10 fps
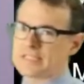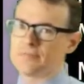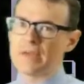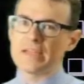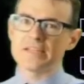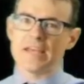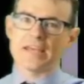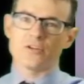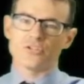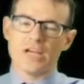
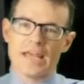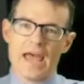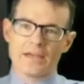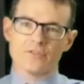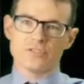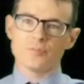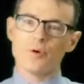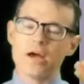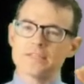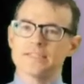maintain or check accuracy of
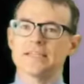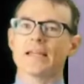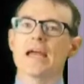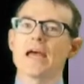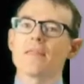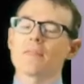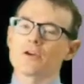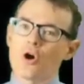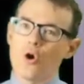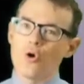processing. The
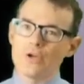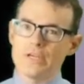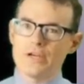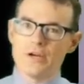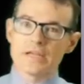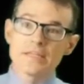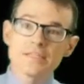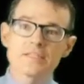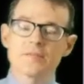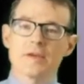goal here
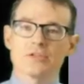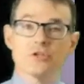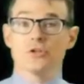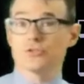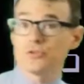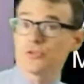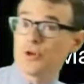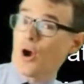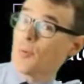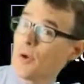is to make sure students
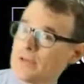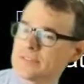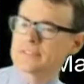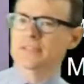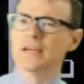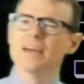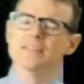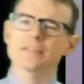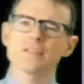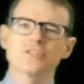are processing the
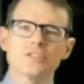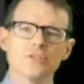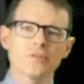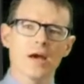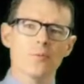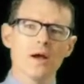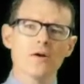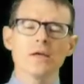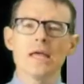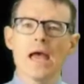content. Does she do that?
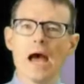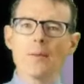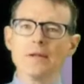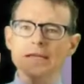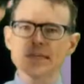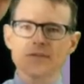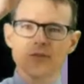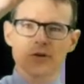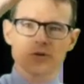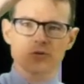Well, I'm going to give
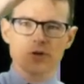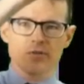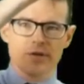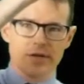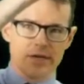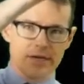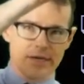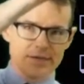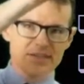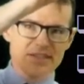her sort of
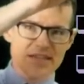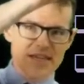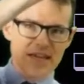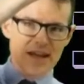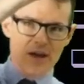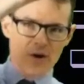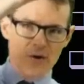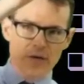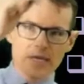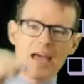a,
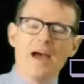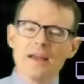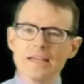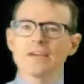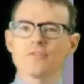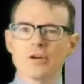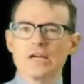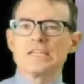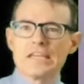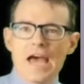I'm going to give her a
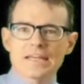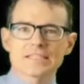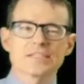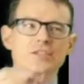yes